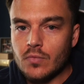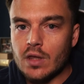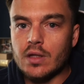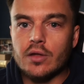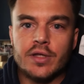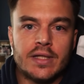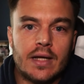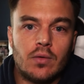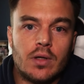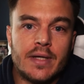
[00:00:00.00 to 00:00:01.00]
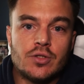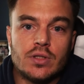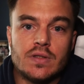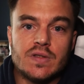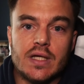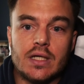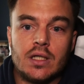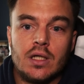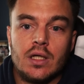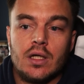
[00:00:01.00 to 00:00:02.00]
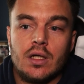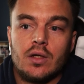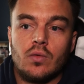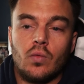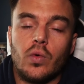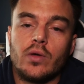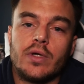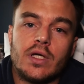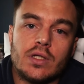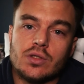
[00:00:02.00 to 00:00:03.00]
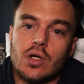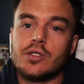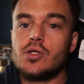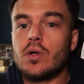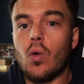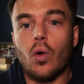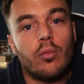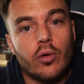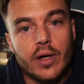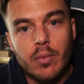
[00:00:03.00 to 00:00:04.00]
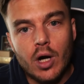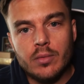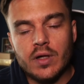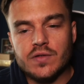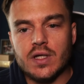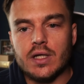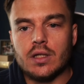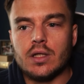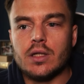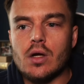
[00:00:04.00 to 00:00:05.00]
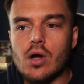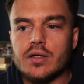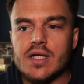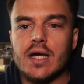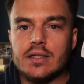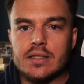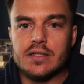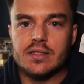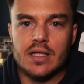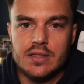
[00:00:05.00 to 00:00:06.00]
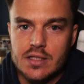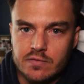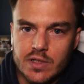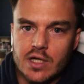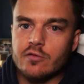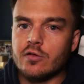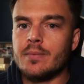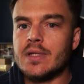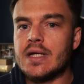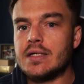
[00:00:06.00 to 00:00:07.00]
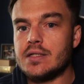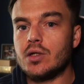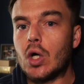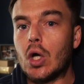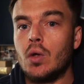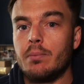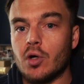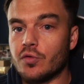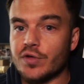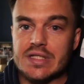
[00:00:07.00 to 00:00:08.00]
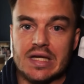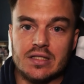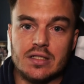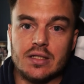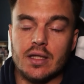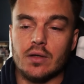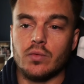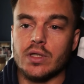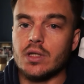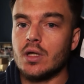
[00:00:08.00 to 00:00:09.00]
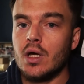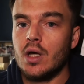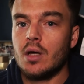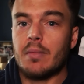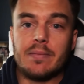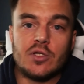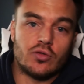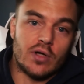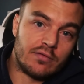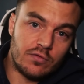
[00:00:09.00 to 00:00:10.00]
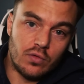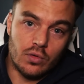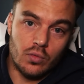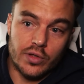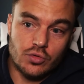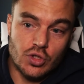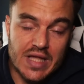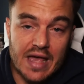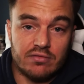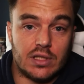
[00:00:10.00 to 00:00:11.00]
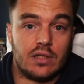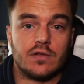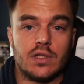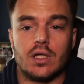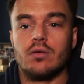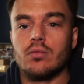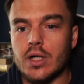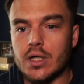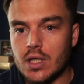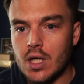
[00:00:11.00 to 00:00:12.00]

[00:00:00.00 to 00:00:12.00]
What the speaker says: The other thing that I want to mention is that when we start to incorporate barbell cycling, there are techniques that deviate from the ideal perfect technique that we might be striving for with just heavy lifting, right?